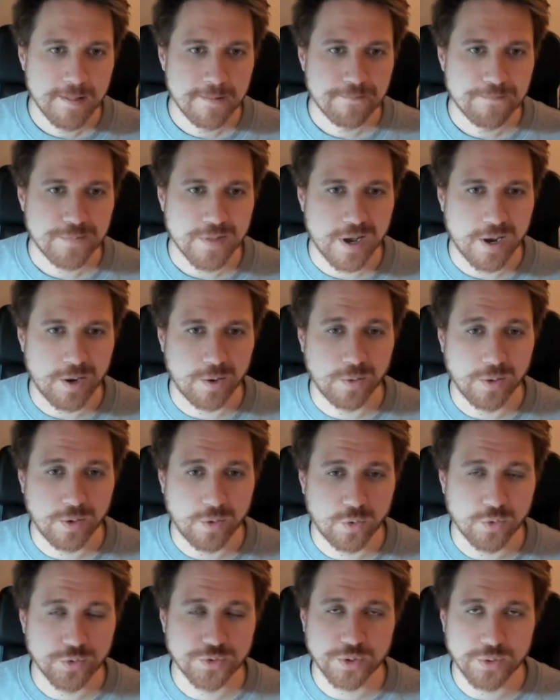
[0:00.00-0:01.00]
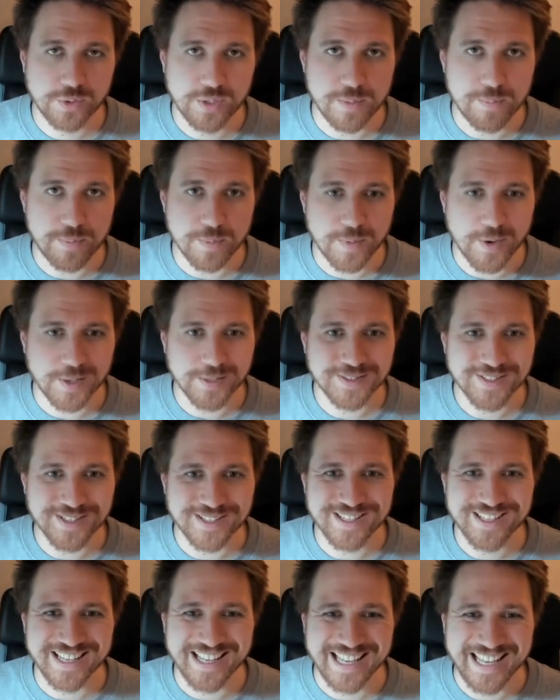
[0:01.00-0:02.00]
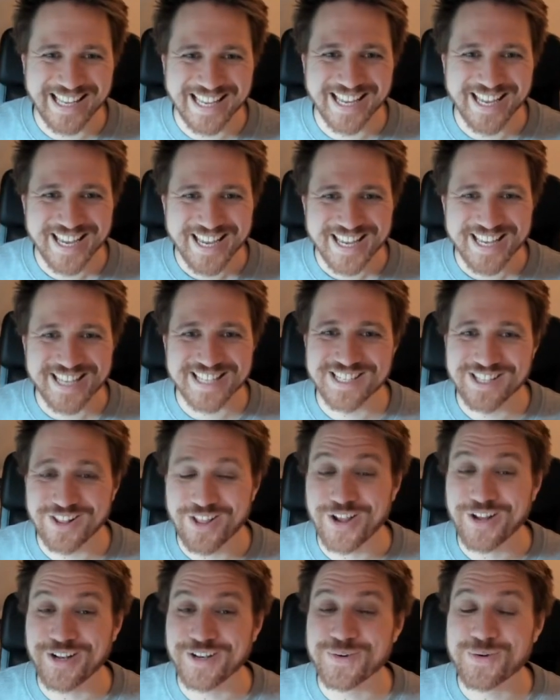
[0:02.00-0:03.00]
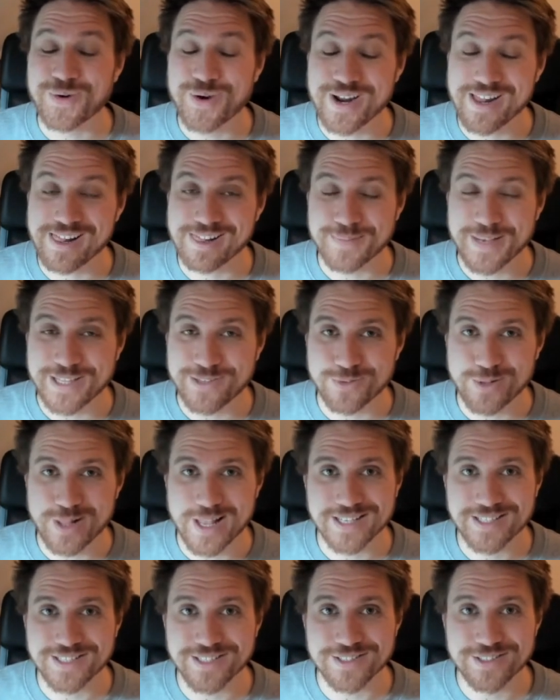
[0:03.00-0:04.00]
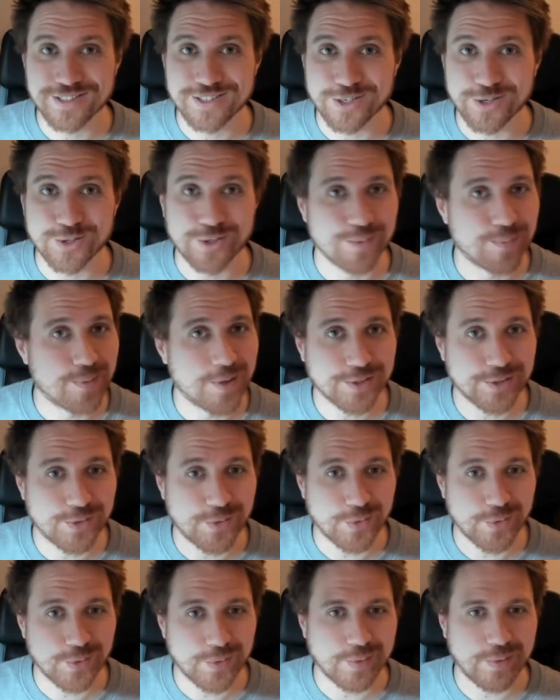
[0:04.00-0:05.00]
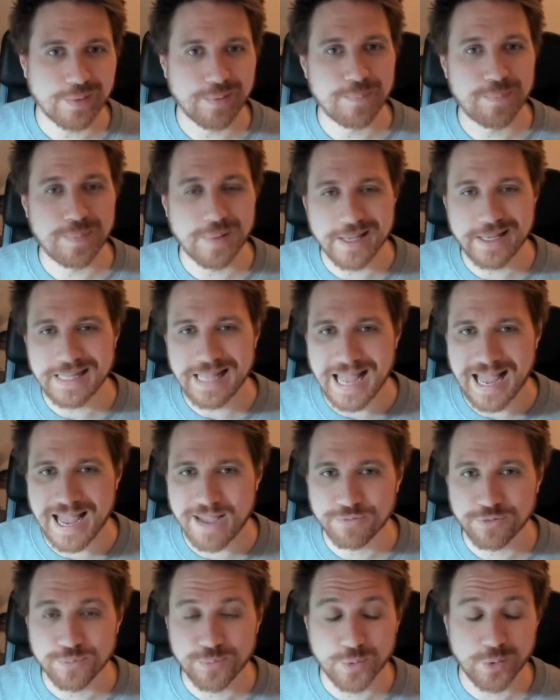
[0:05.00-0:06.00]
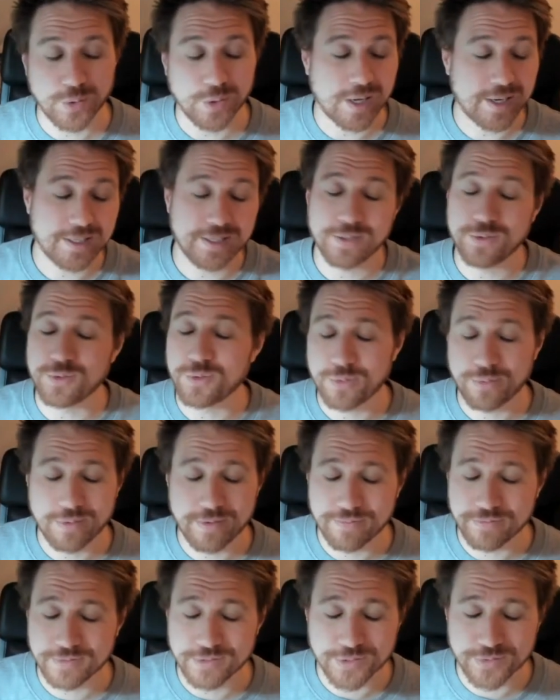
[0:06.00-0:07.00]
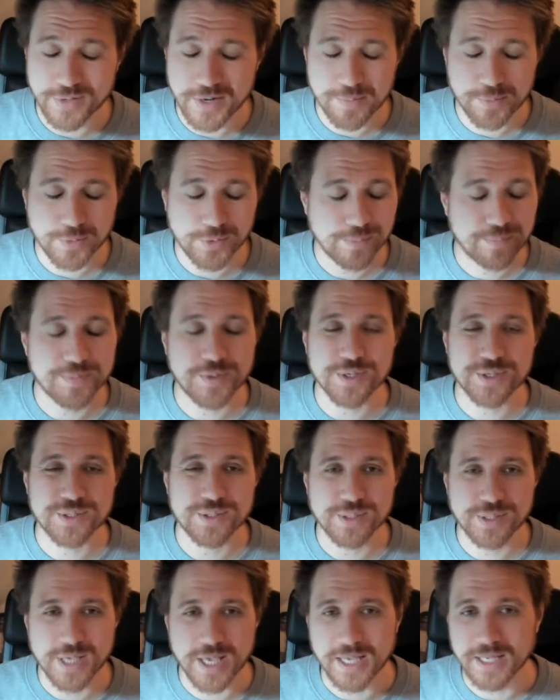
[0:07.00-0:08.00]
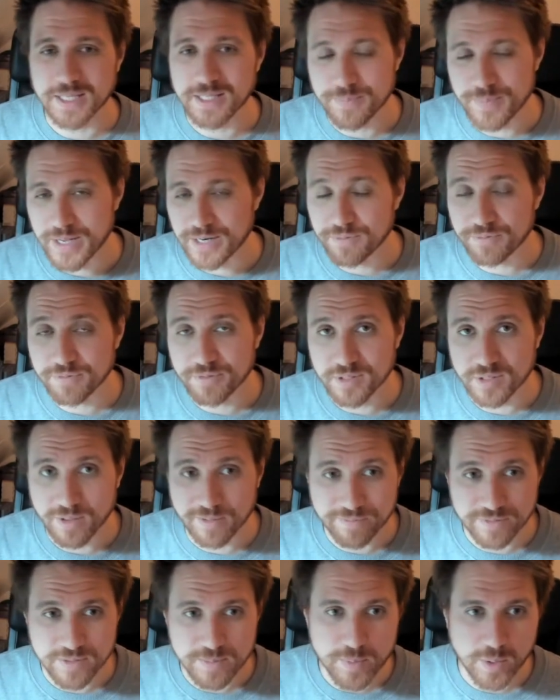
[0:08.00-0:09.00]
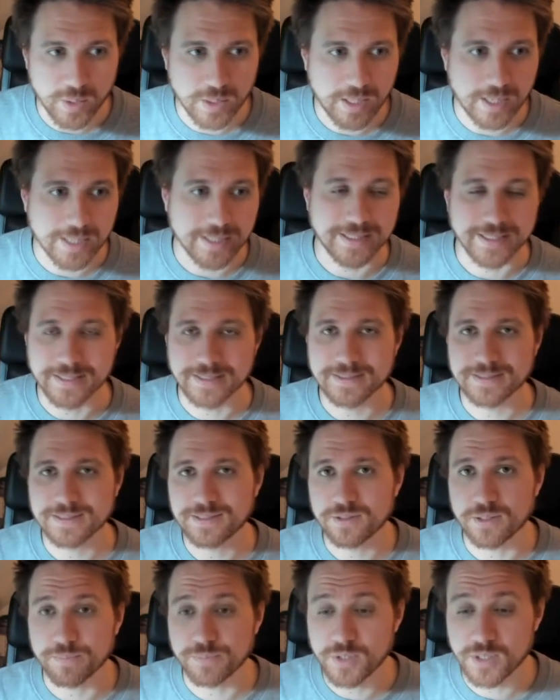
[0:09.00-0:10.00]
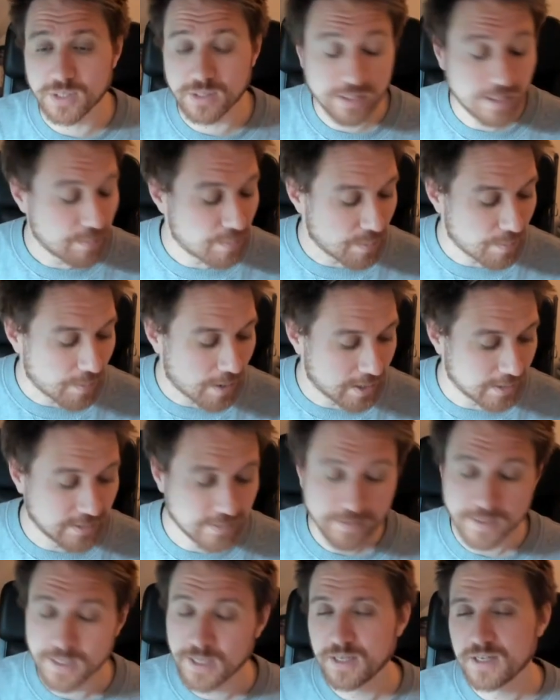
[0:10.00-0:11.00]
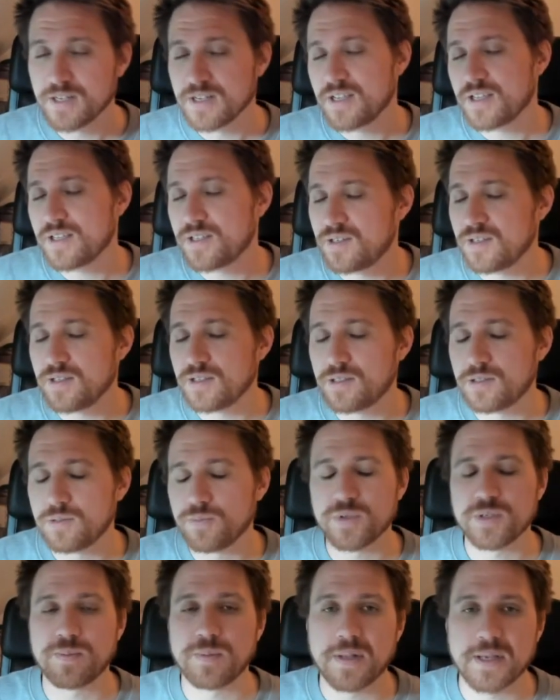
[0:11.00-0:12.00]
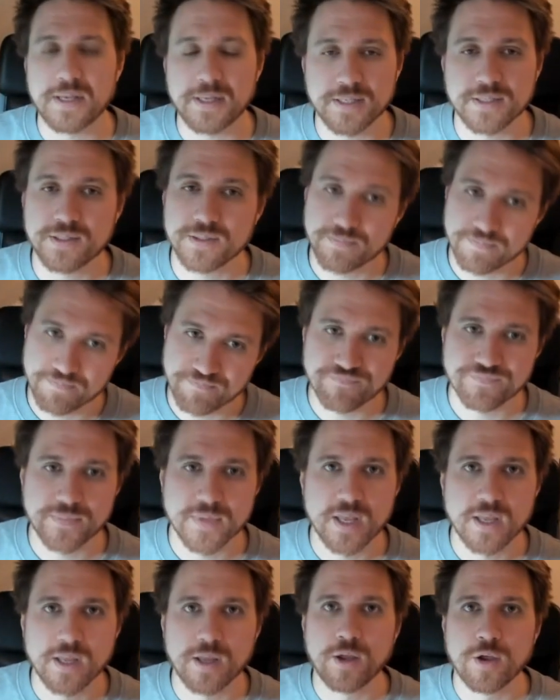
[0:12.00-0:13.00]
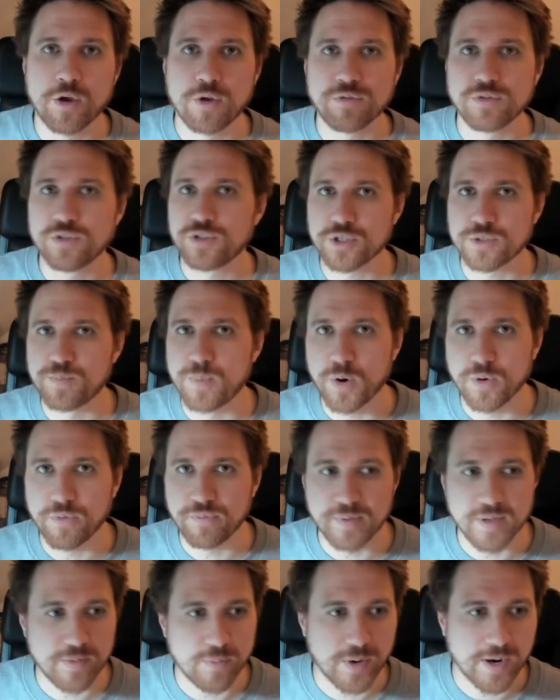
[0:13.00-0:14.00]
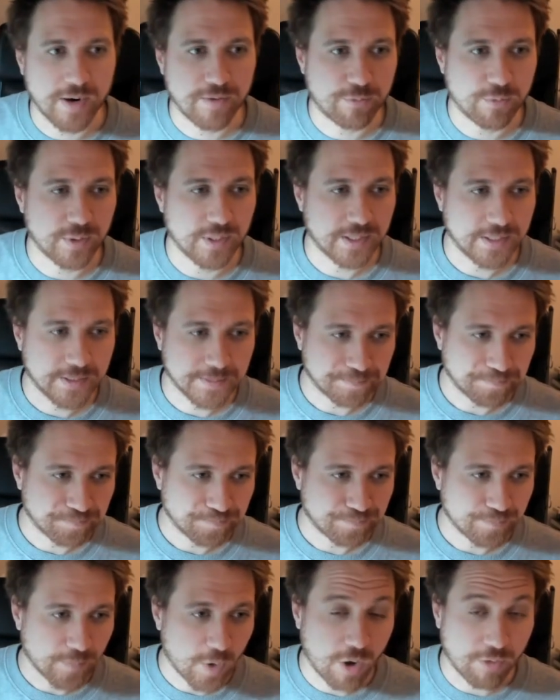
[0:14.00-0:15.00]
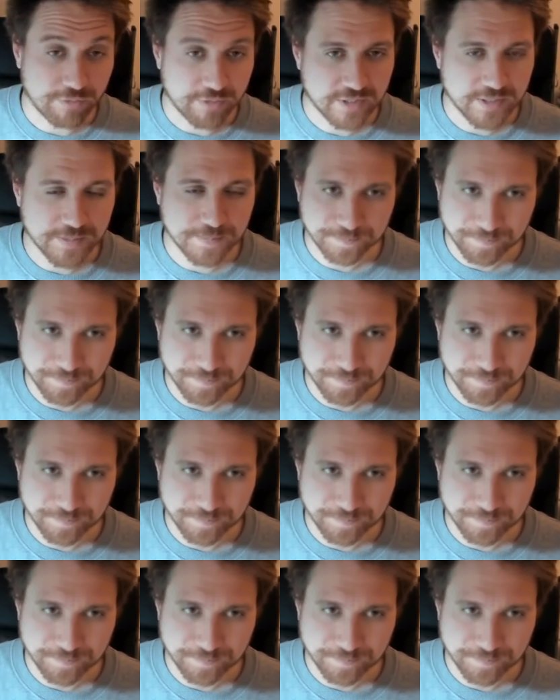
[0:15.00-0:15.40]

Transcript: Now, also keep in mind that it's a lightning or elemental action, so Command the Conqueror played after Ball Lightning or Ravenous Rebel does not gain the benefit of the Ball Lightning. It's something to keep in mind. It's easy to misplay this. Just both be aware of it.